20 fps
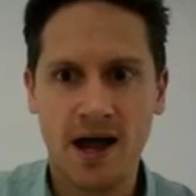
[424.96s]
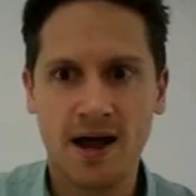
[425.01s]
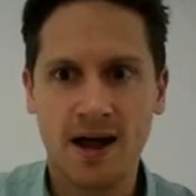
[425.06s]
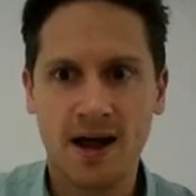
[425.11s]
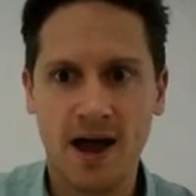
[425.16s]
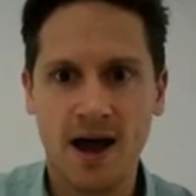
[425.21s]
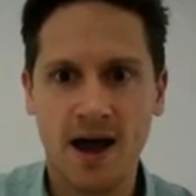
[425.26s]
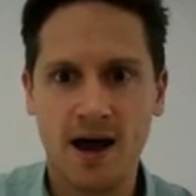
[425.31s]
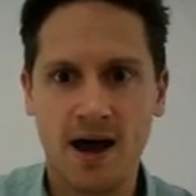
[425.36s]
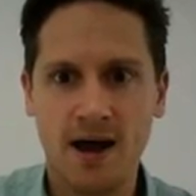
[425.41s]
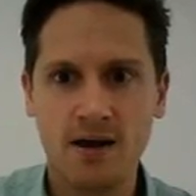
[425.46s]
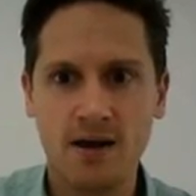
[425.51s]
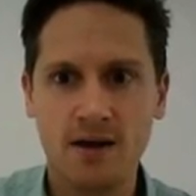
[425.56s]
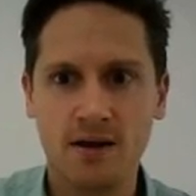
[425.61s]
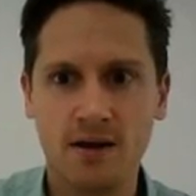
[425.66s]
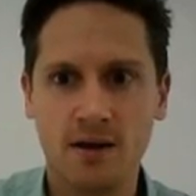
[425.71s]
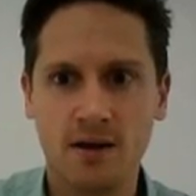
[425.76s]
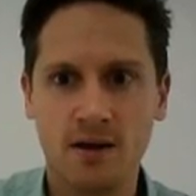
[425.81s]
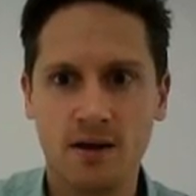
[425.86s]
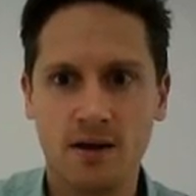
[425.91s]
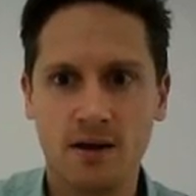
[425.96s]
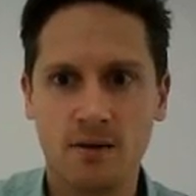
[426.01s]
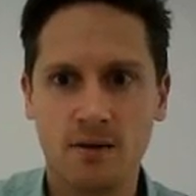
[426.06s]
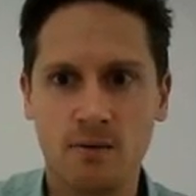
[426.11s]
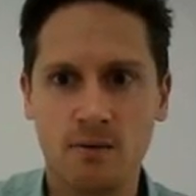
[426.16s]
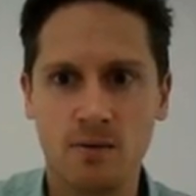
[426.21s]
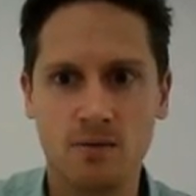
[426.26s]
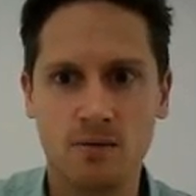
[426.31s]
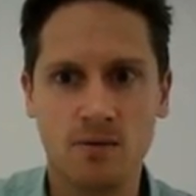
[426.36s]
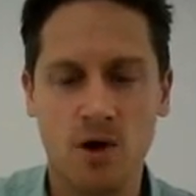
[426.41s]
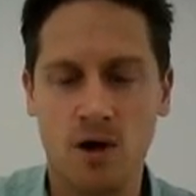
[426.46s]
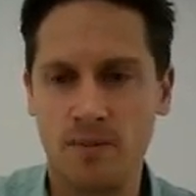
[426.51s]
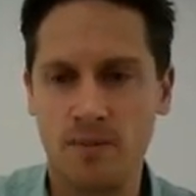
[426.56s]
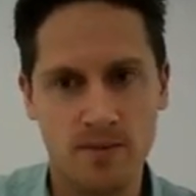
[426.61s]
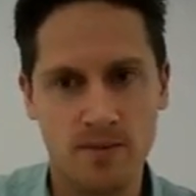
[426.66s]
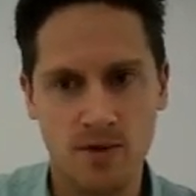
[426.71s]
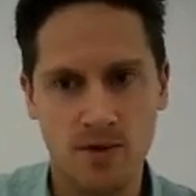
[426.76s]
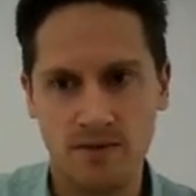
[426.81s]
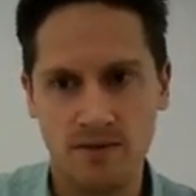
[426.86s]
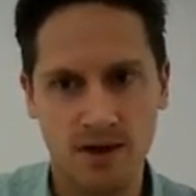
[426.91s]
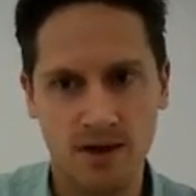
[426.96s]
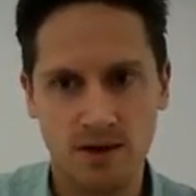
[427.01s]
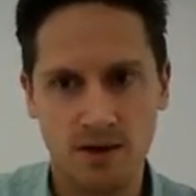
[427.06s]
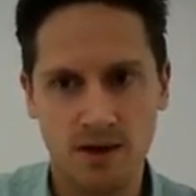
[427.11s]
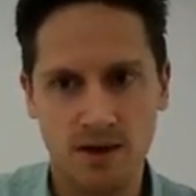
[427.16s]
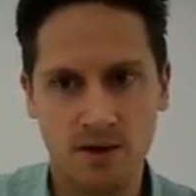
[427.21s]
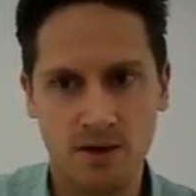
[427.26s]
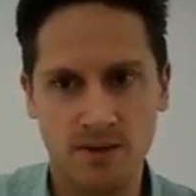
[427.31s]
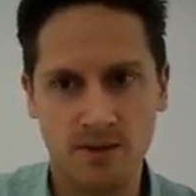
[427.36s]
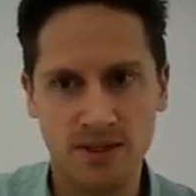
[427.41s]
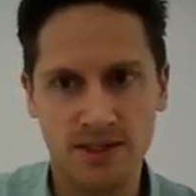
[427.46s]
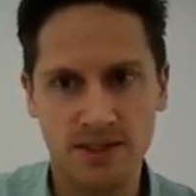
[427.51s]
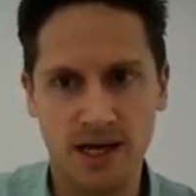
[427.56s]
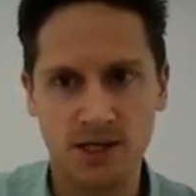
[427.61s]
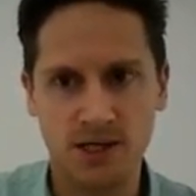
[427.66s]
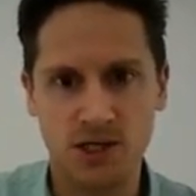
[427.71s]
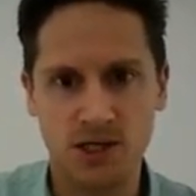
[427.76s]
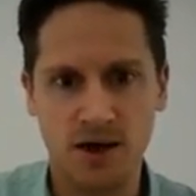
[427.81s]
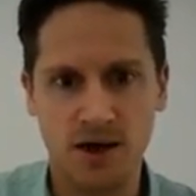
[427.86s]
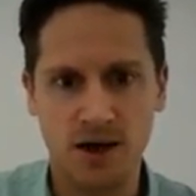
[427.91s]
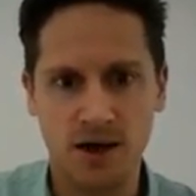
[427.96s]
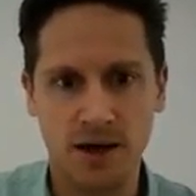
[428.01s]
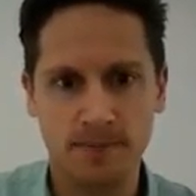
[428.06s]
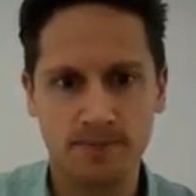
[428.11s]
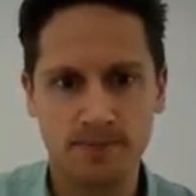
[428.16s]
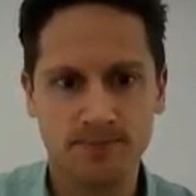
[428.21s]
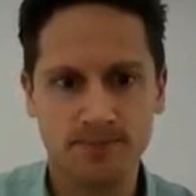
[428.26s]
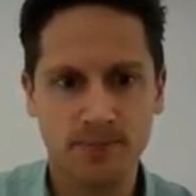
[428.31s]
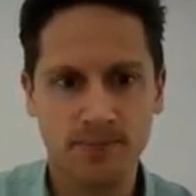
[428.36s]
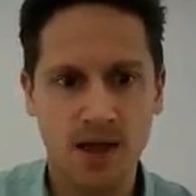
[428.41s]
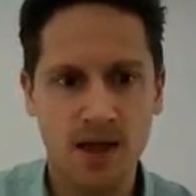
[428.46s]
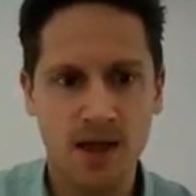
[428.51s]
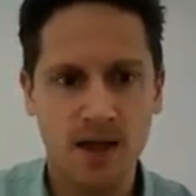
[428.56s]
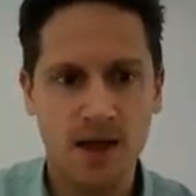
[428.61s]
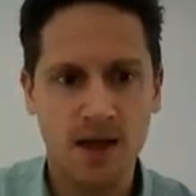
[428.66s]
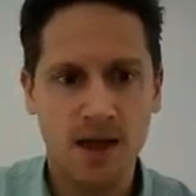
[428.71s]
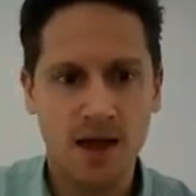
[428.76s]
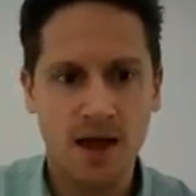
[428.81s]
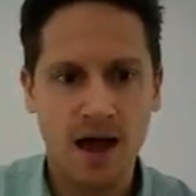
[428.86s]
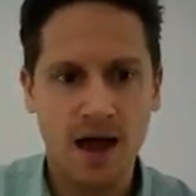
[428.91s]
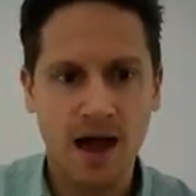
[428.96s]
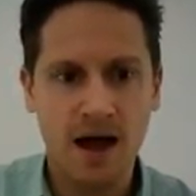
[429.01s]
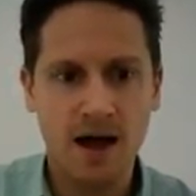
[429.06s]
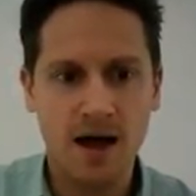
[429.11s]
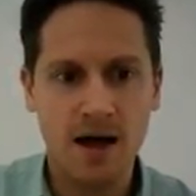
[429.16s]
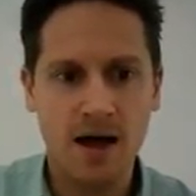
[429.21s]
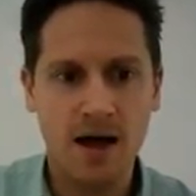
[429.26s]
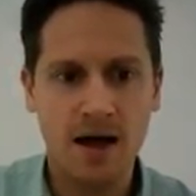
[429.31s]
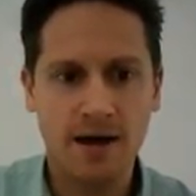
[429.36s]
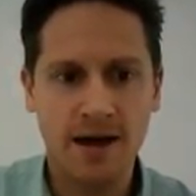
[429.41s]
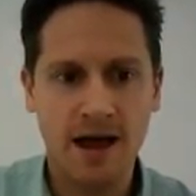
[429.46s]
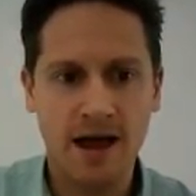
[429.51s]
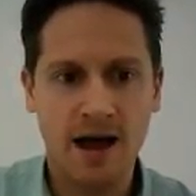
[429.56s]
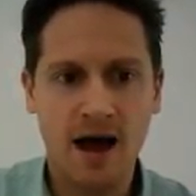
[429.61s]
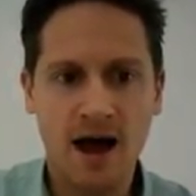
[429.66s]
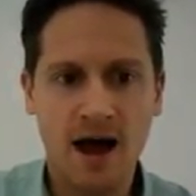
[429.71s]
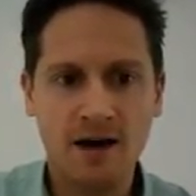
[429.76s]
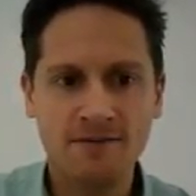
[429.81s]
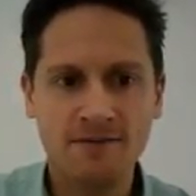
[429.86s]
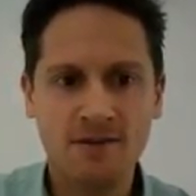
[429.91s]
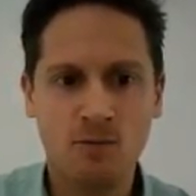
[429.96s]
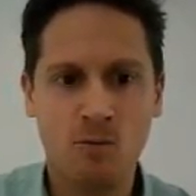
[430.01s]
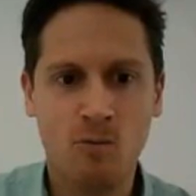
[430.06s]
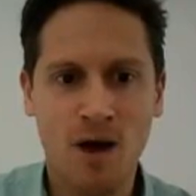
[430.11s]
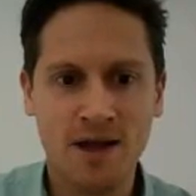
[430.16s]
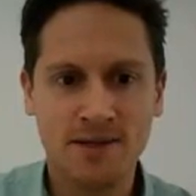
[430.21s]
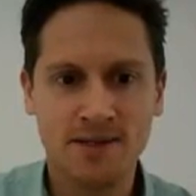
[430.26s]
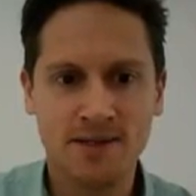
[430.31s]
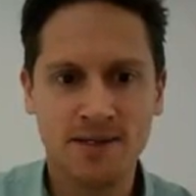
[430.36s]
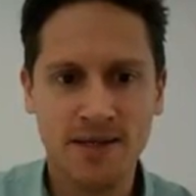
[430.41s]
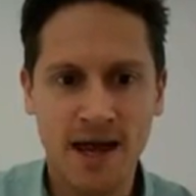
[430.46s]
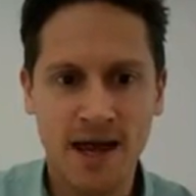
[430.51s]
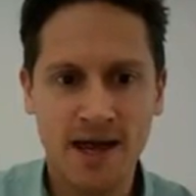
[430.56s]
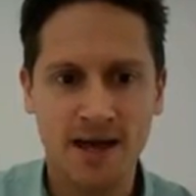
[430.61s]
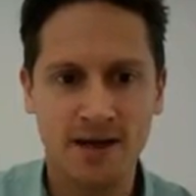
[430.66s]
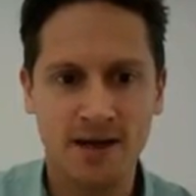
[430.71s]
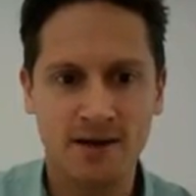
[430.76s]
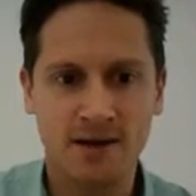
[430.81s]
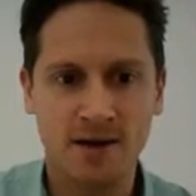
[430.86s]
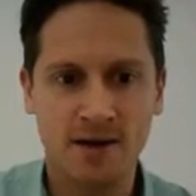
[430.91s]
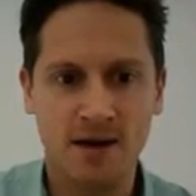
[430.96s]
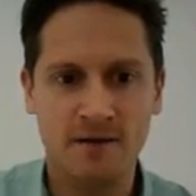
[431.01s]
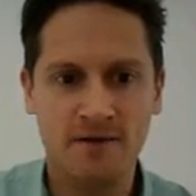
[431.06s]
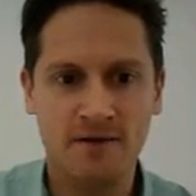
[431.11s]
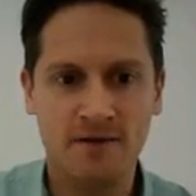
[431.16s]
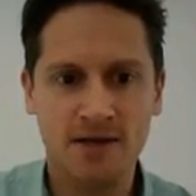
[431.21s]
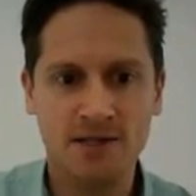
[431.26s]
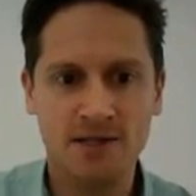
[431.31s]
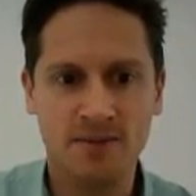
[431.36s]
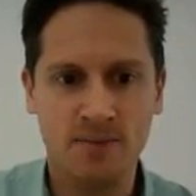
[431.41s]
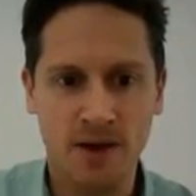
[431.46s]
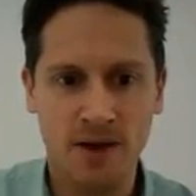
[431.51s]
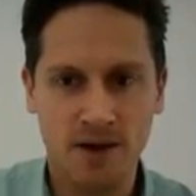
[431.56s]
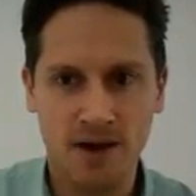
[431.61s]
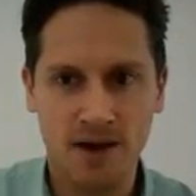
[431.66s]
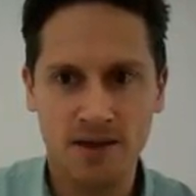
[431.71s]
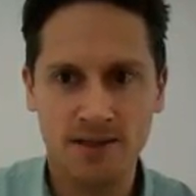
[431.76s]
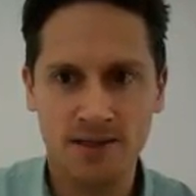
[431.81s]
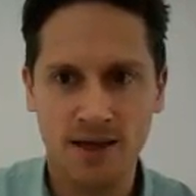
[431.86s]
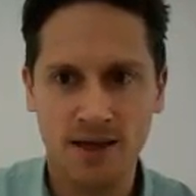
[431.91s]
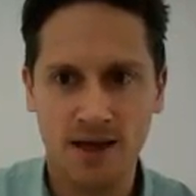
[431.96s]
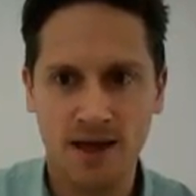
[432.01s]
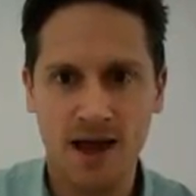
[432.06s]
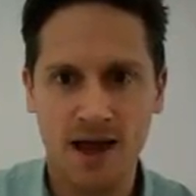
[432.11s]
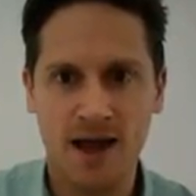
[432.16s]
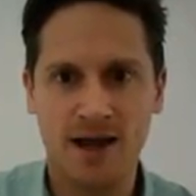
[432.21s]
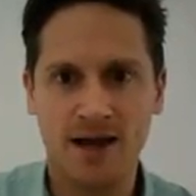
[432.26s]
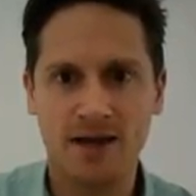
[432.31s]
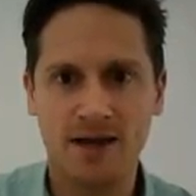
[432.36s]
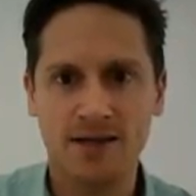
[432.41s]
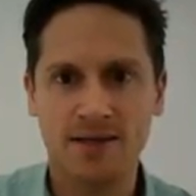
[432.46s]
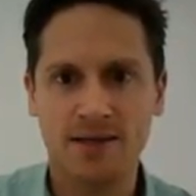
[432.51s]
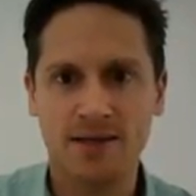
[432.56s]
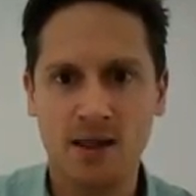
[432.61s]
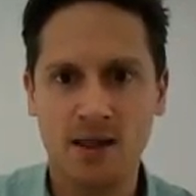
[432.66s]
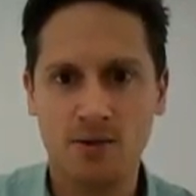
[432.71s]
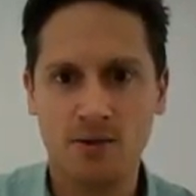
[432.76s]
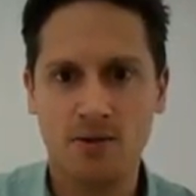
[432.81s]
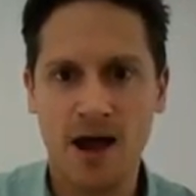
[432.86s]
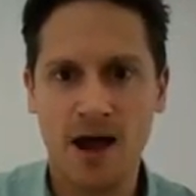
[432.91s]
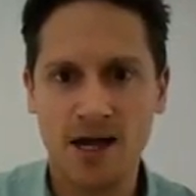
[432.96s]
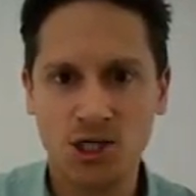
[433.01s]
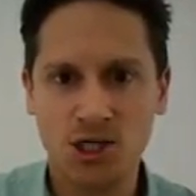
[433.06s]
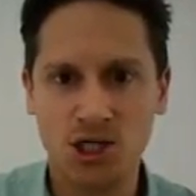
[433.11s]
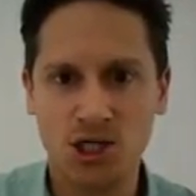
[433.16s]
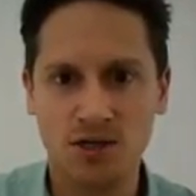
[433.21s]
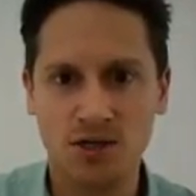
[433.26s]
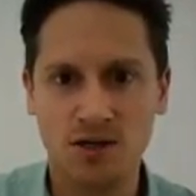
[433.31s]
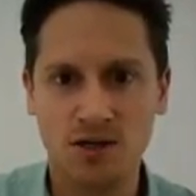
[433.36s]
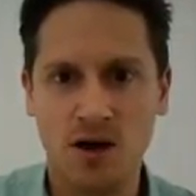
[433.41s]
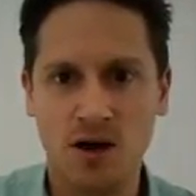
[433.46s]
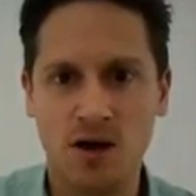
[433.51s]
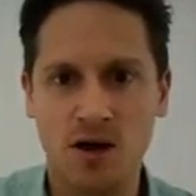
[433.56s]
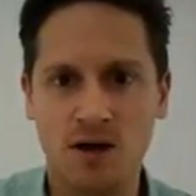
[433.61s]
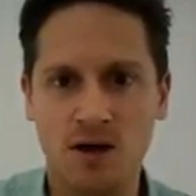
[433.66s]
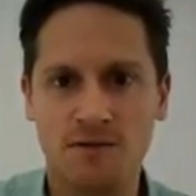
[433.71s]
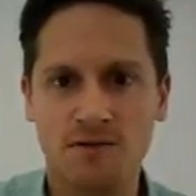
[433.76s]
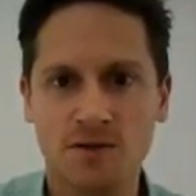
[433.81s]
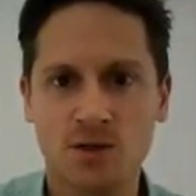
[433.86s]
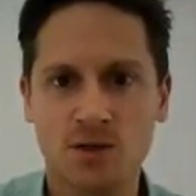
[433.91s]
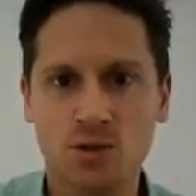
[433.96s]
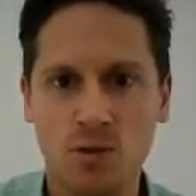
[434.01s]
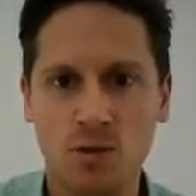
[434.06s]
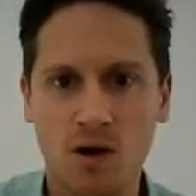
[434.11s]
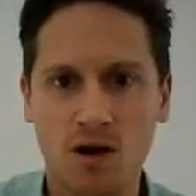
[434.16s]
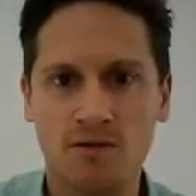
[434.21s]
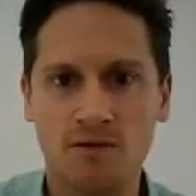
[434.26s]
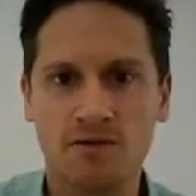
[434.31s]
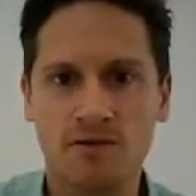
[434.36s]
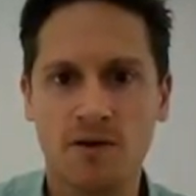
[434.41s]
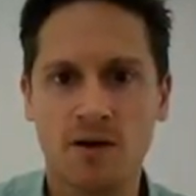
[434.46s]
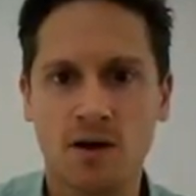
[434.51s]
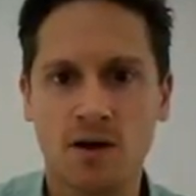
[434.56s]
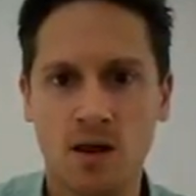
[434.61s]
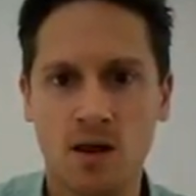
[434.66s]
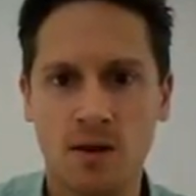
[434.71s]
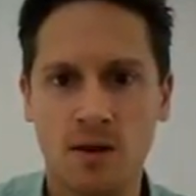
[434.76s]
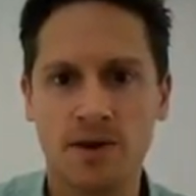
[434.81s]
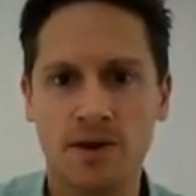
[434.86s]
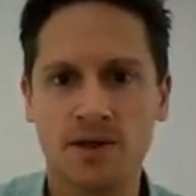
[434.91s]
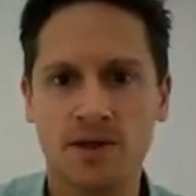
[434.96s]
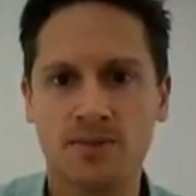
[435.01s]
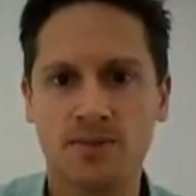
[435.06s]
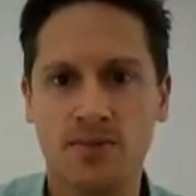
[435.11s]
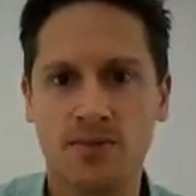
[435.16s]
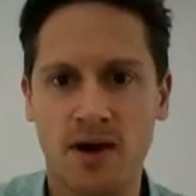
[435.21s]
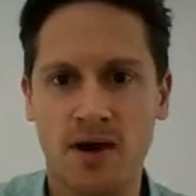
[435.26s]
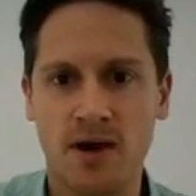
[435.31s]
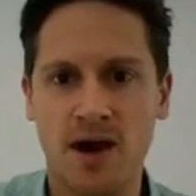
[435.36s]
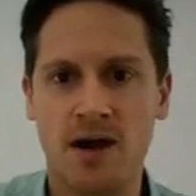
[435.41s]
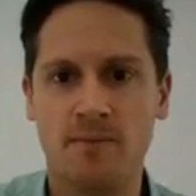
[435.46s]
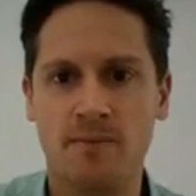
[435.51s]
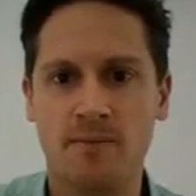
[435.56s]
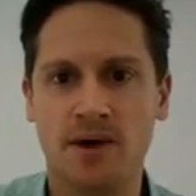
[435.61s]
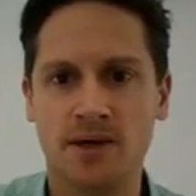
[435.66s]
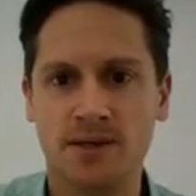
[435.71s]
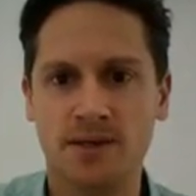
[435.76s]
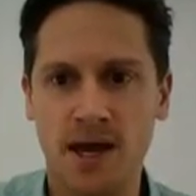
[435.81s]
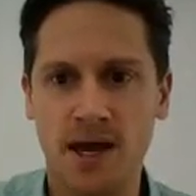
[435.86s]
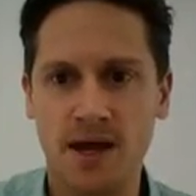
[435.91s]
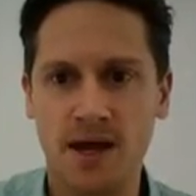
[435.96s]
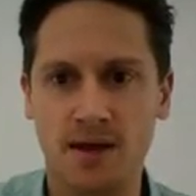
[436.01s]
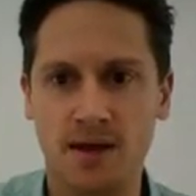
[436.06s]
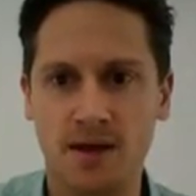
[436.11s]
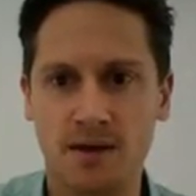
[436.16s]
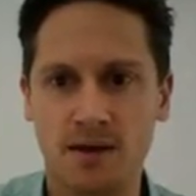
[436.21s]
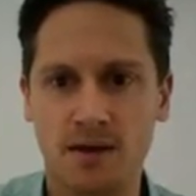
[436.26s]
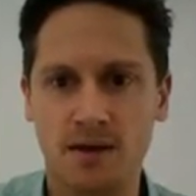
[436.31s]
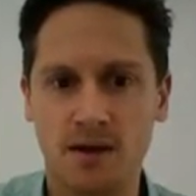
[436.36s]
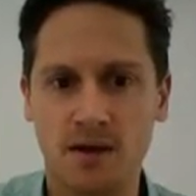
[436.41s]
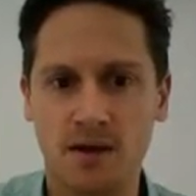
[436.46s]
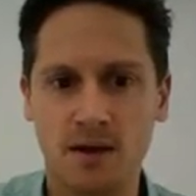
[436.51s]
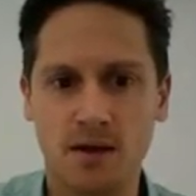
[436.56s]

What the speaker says: that car will not be moving. It'll be stationary. Now, after 1 second of experiencing an acceleration of 12 kilometers per hour per second,